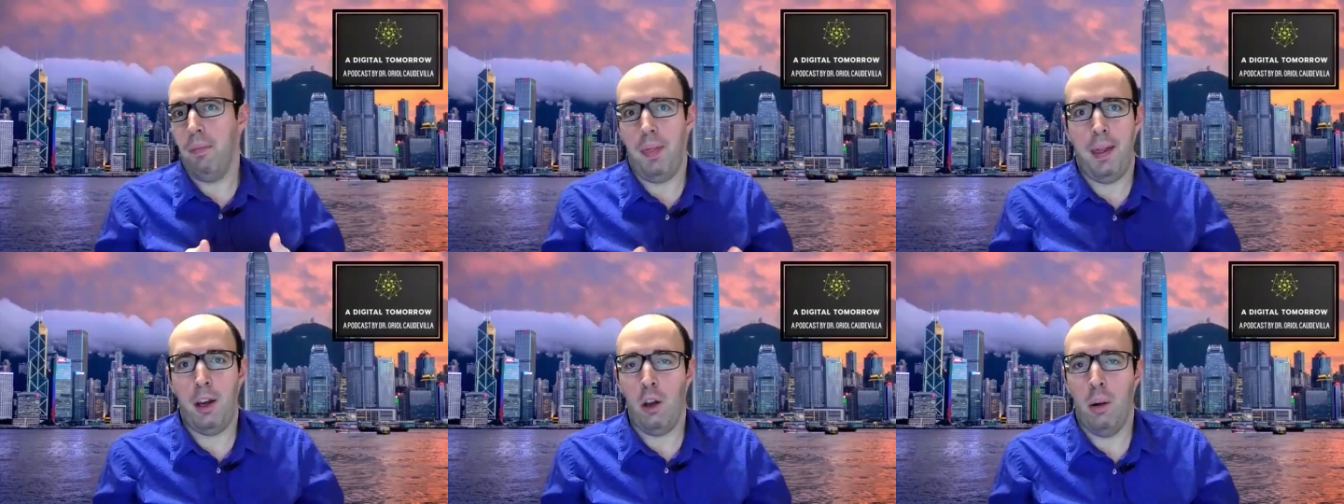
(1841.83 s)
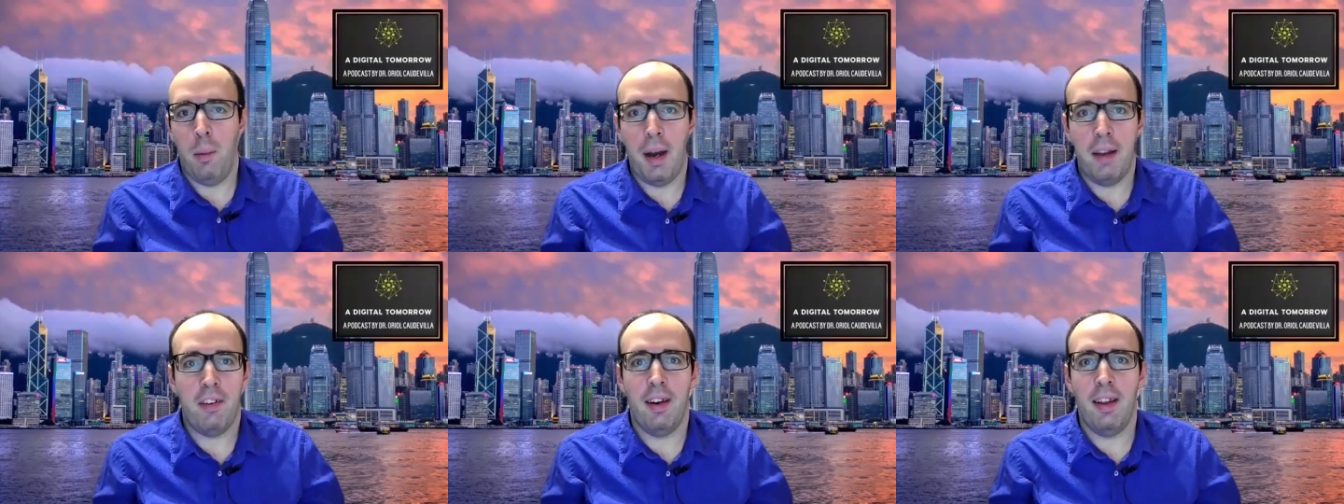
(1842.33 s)
thank you very
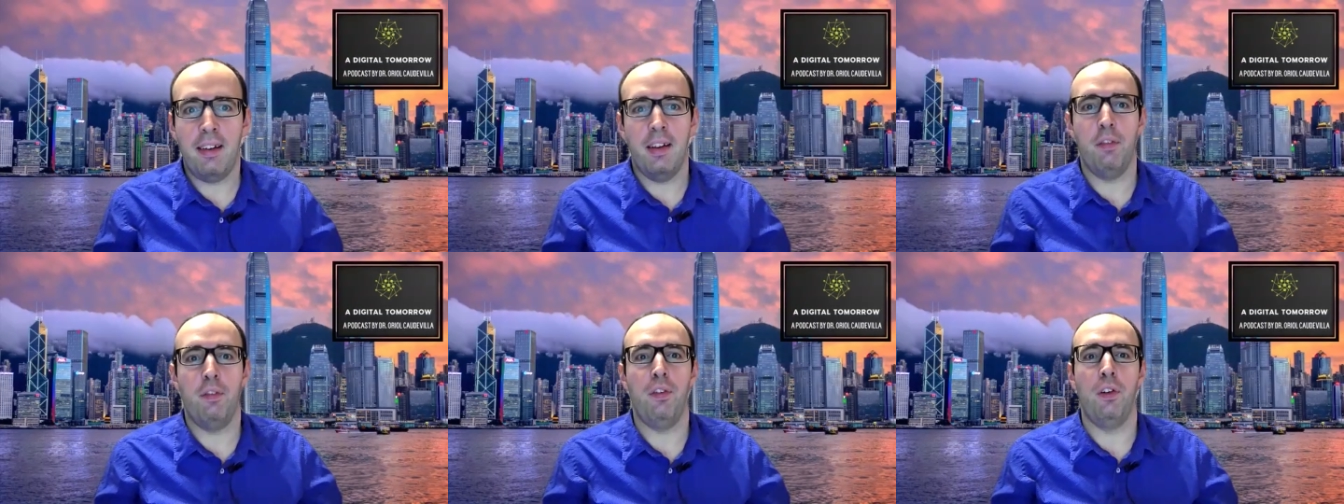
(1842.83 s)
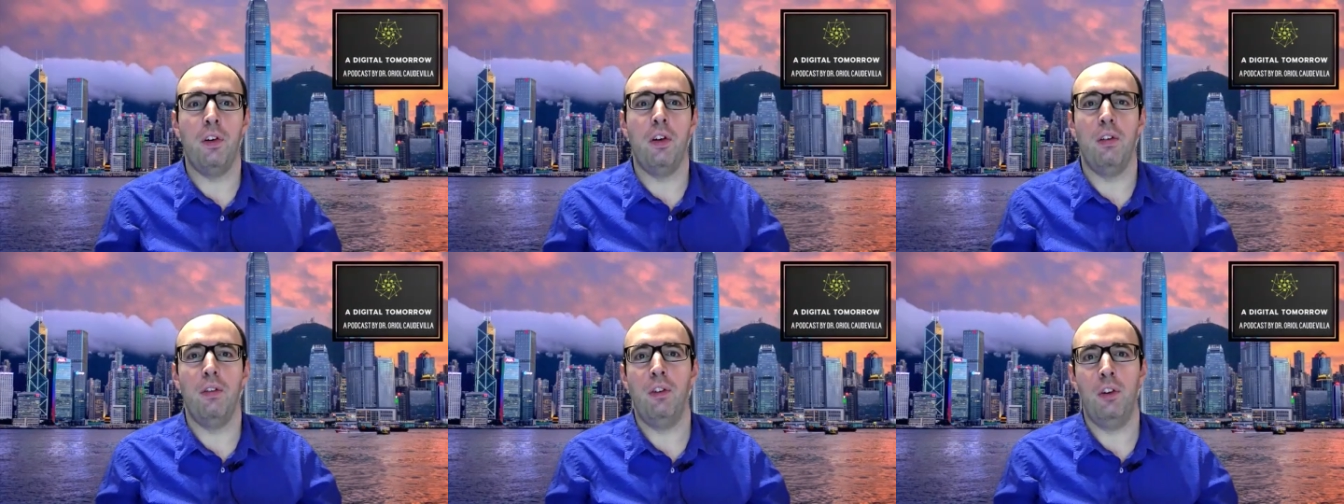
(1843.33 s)
much, Aleksi,
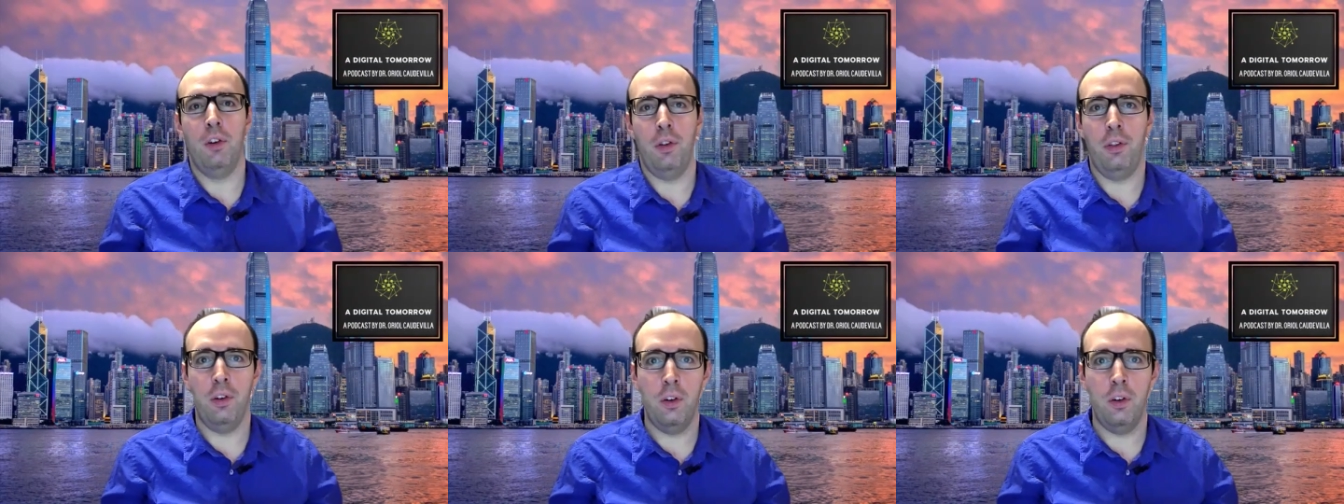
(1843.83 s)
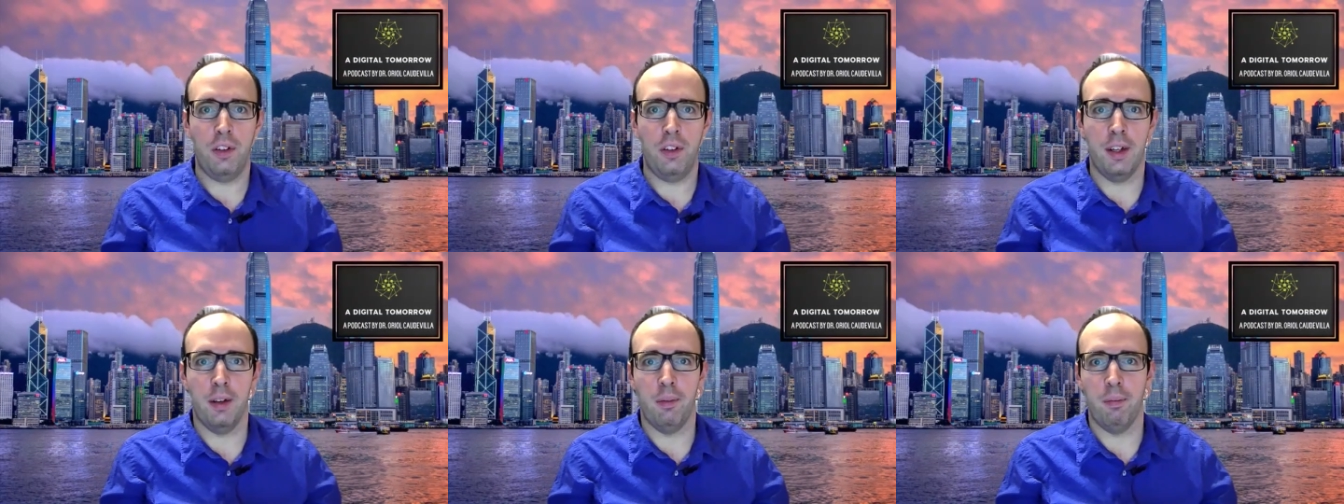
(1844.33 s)
for, for your thoughts
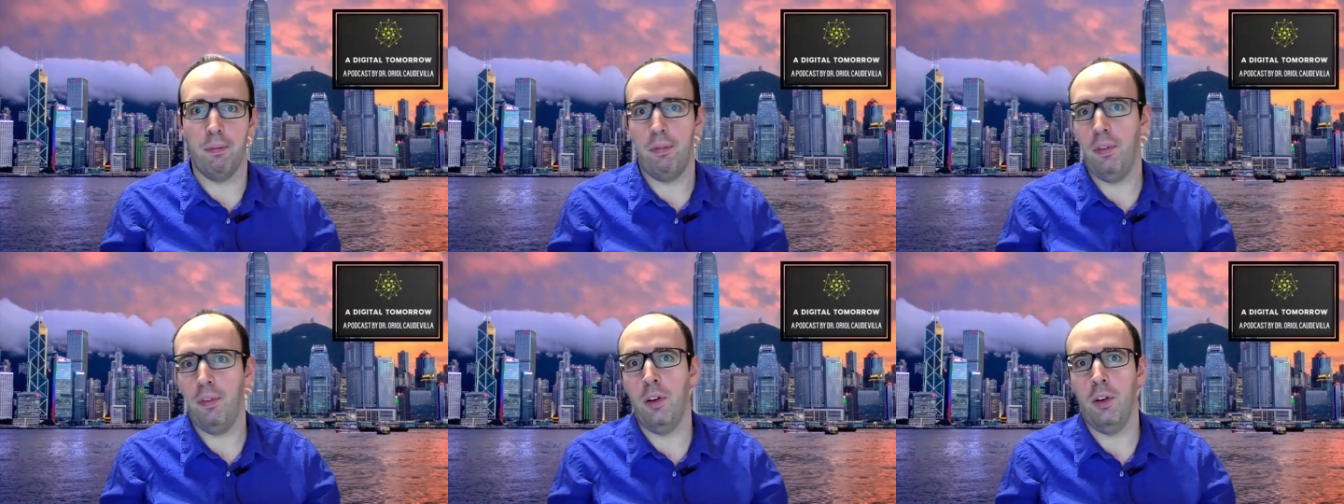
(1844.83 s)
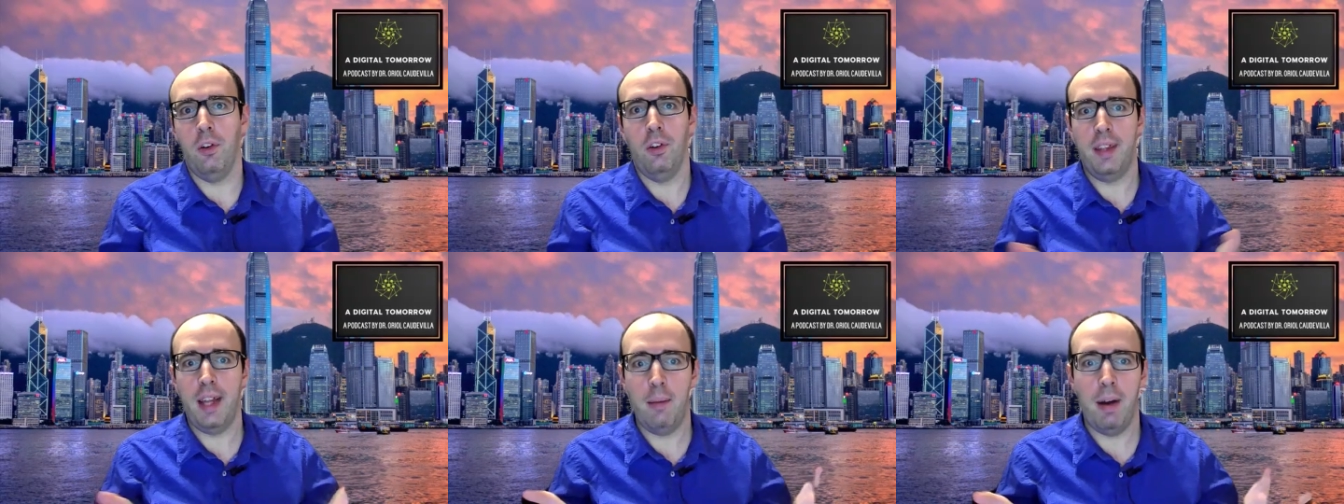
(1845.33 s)
and for your time.